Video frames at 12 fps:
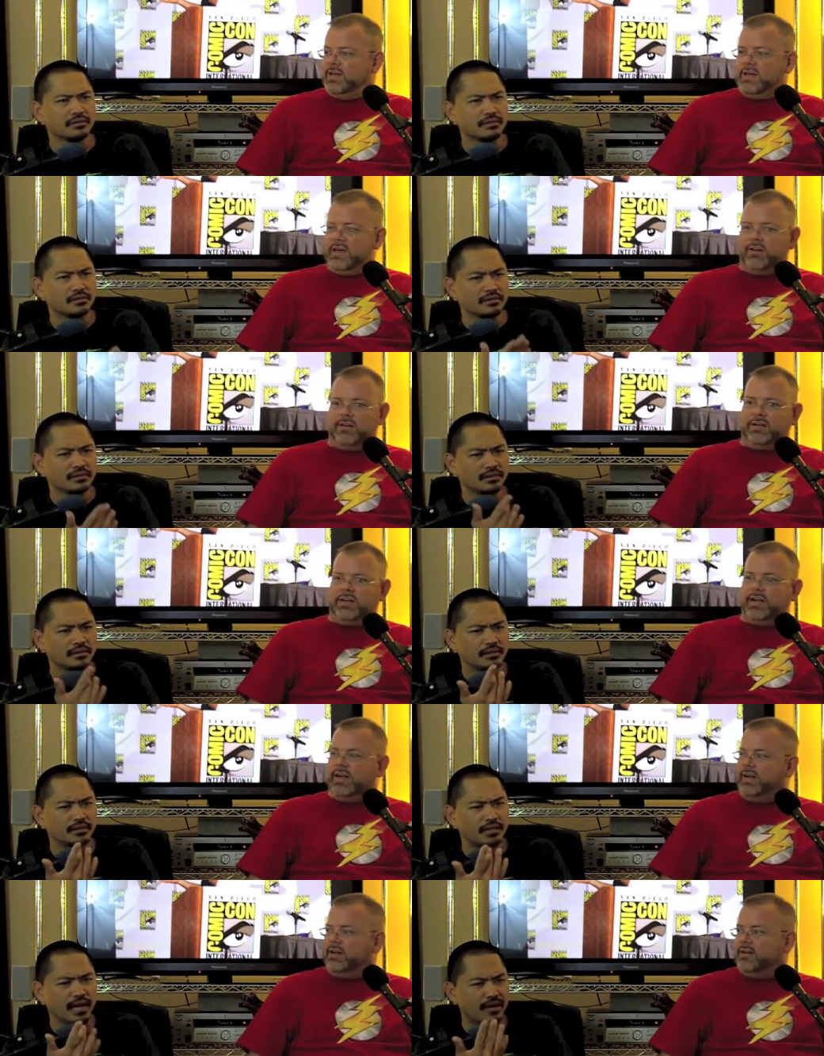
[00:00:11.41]
Speaker 1: The arrogant
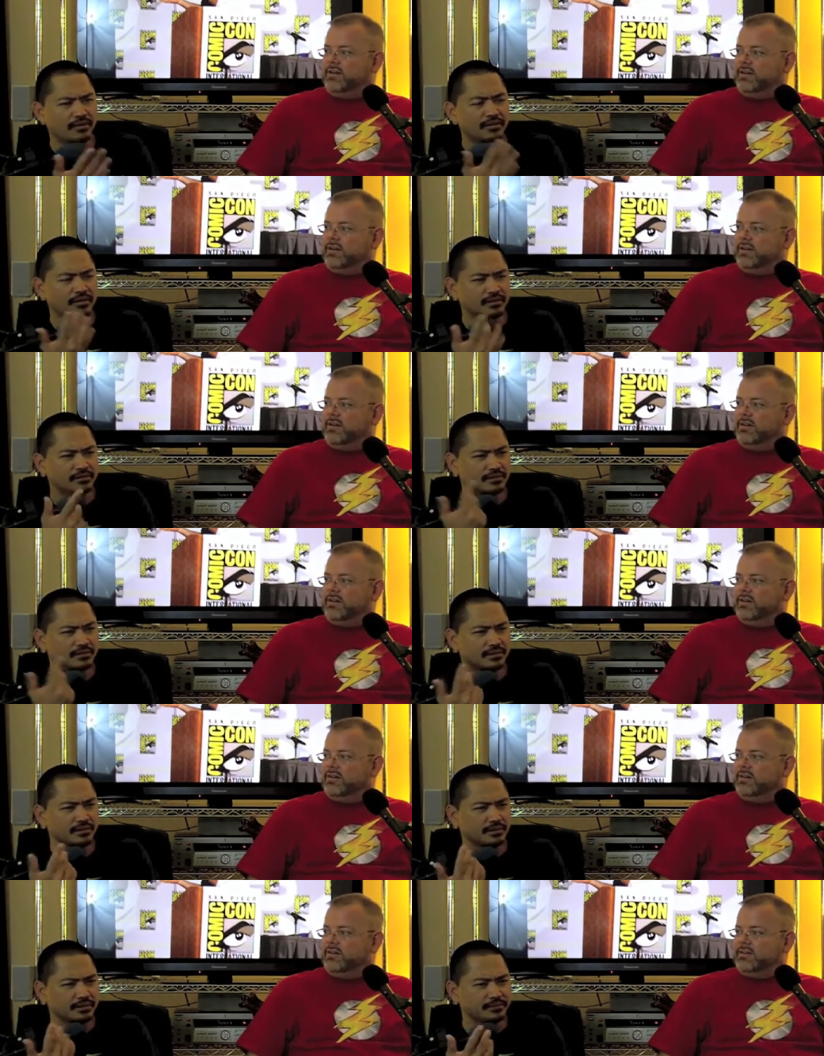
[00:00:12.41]
guy. The arrogant.
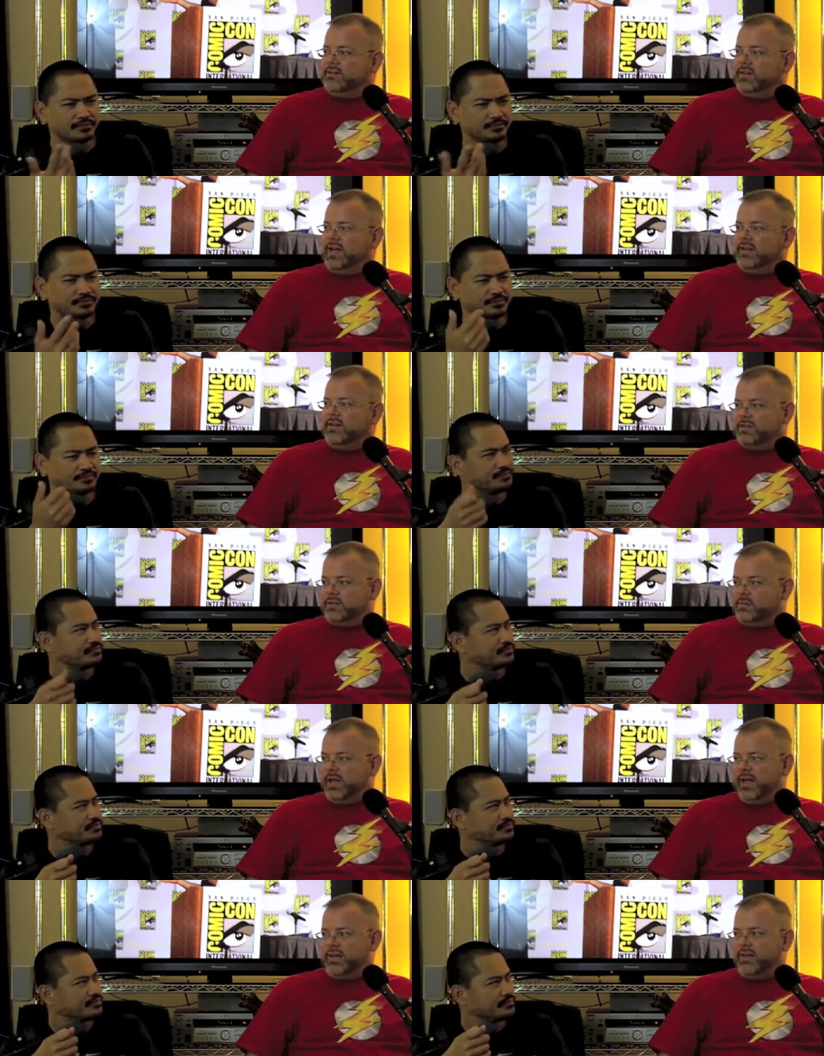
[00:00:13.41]
Uh, the guy that was on
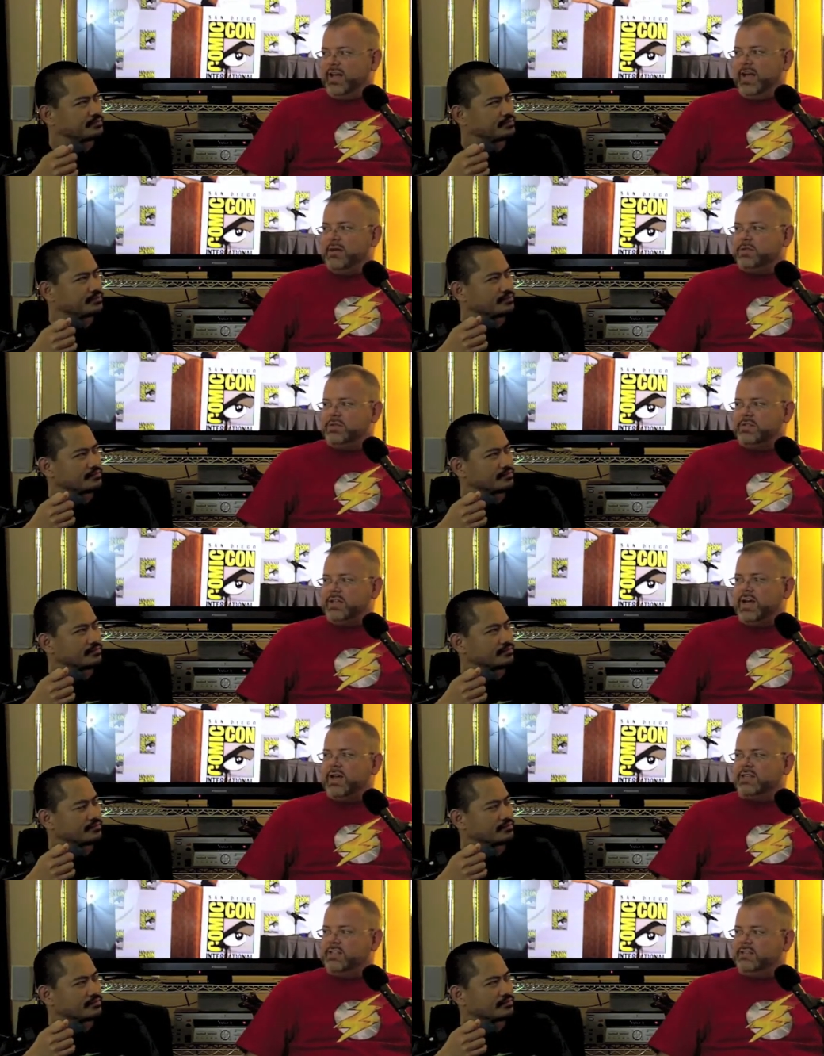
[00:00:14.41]
Planet of the Apes. It was the
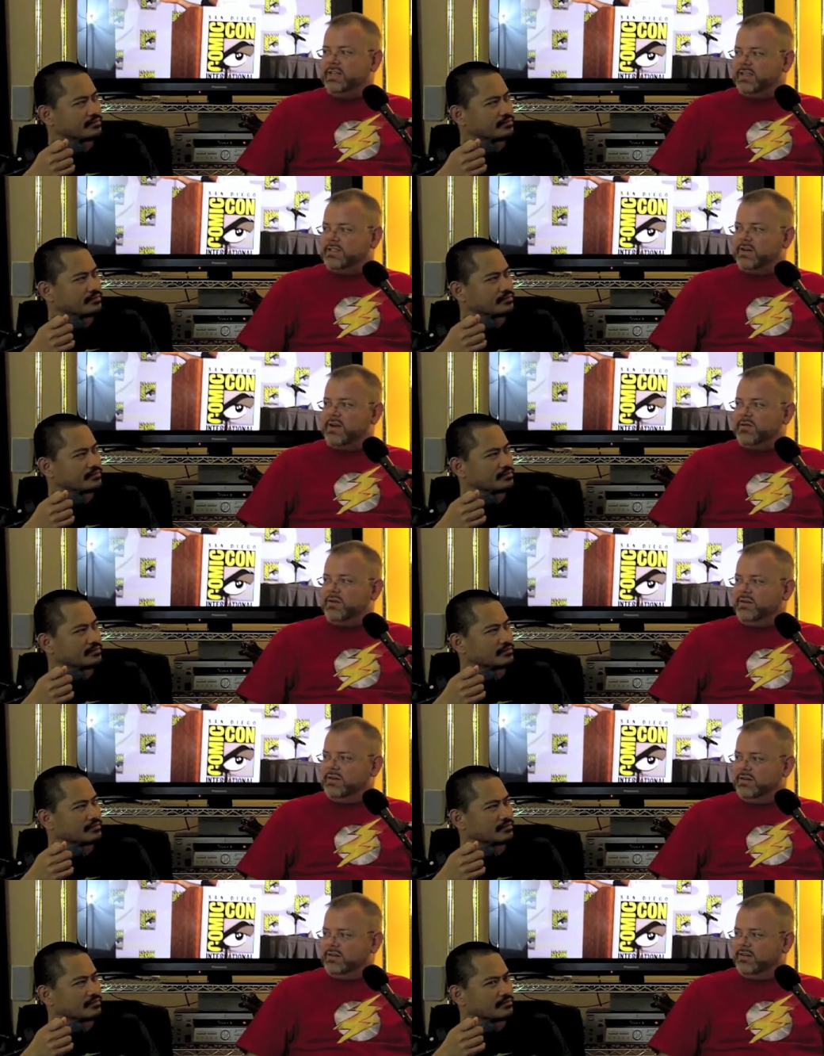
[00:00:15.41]
asshole next door neighbor.
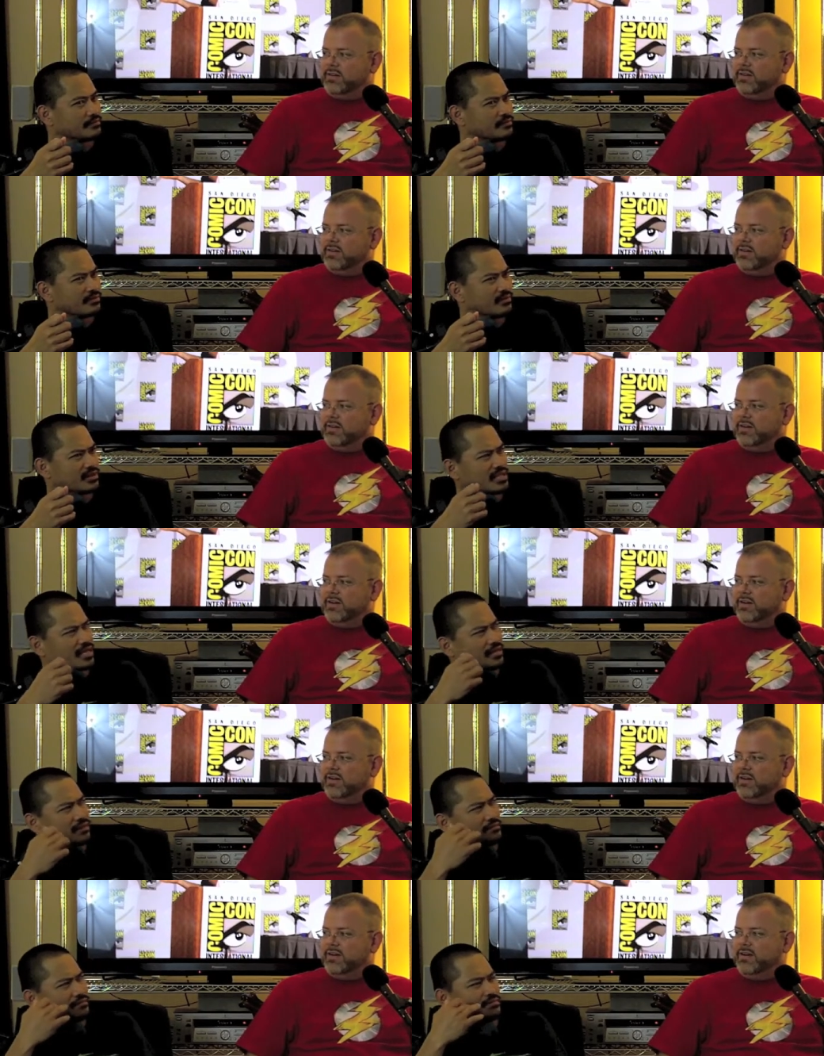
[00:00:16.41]
Speaker 2: Was that
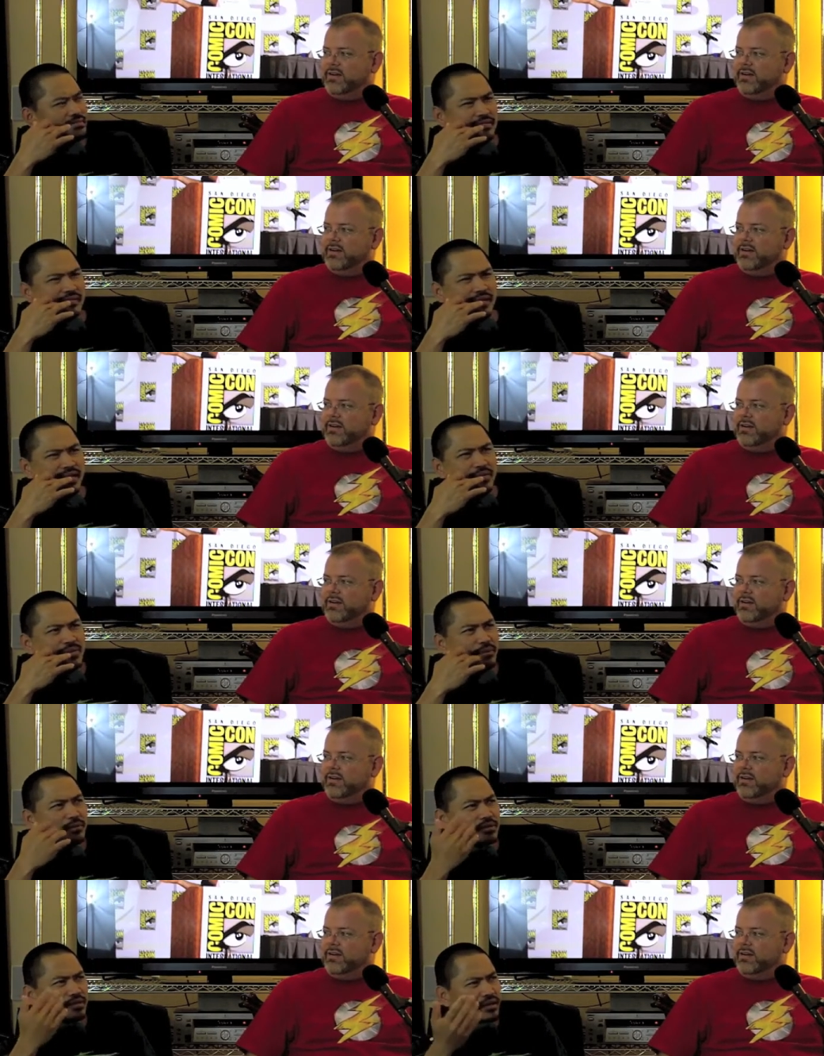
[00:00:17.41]
him? Anyway,
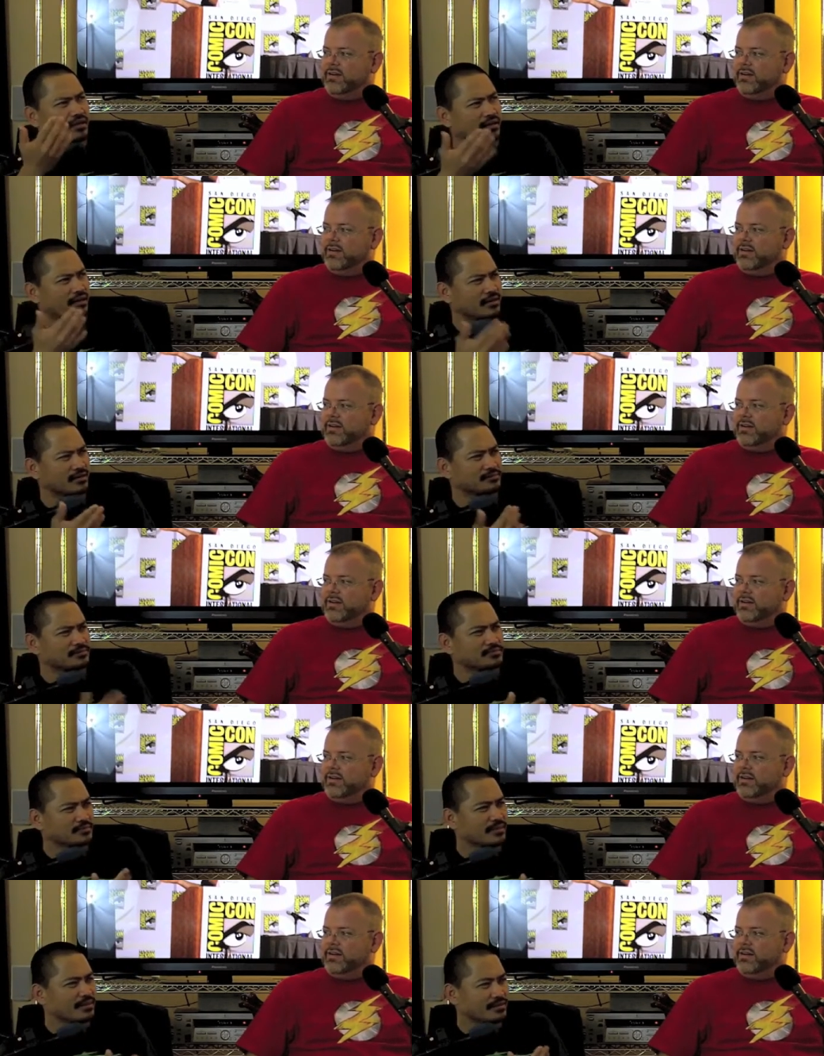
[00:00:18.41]
Robert Carlyle.
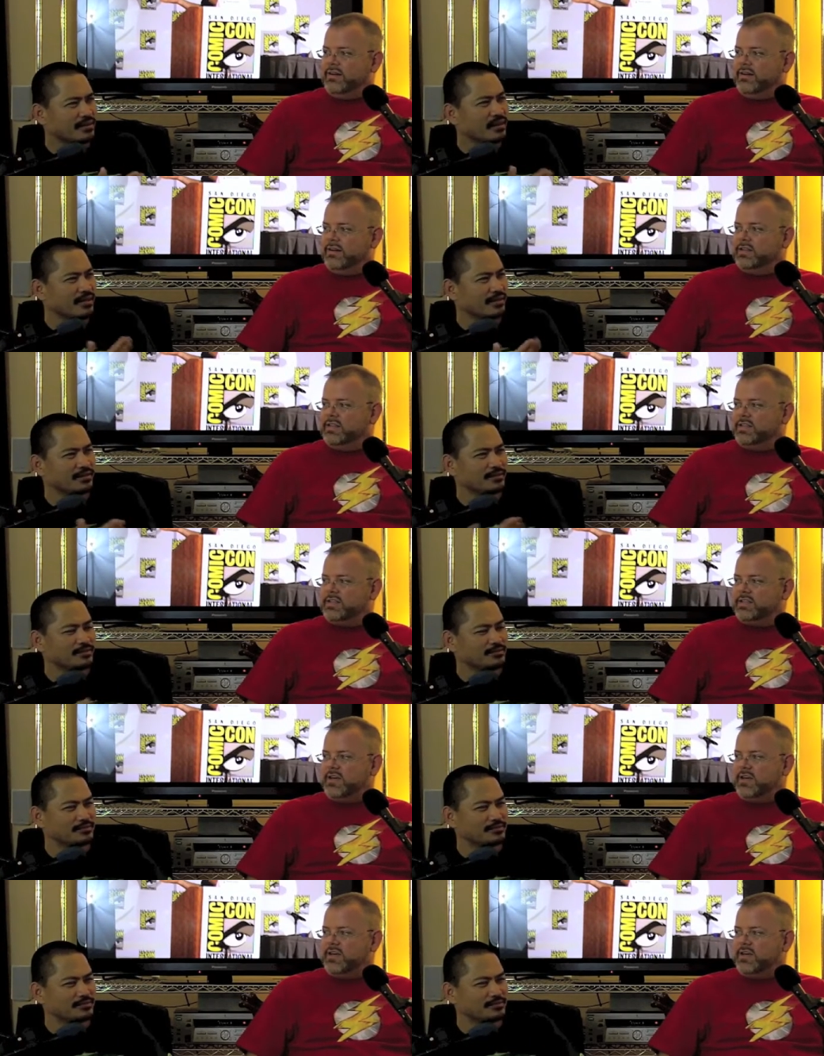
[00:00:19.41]
The. Oh, the